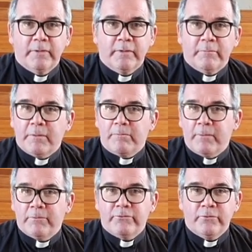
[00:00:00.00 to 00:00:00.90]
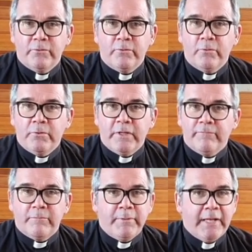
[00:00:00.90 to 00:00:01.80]
But I promise you, you've never
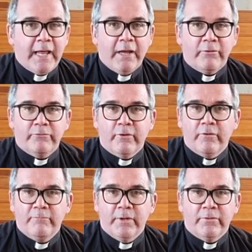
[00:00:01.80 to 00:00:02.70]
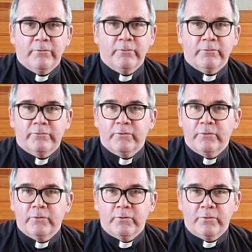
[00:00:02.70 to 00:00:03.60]
been out of my thoughts
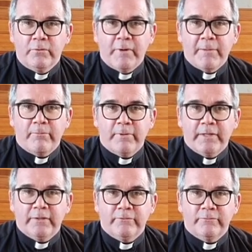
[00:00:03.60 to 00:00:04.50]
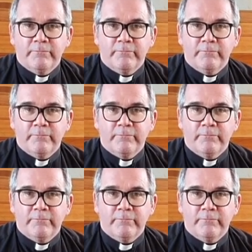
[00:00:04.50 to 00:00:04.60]
or my prayers.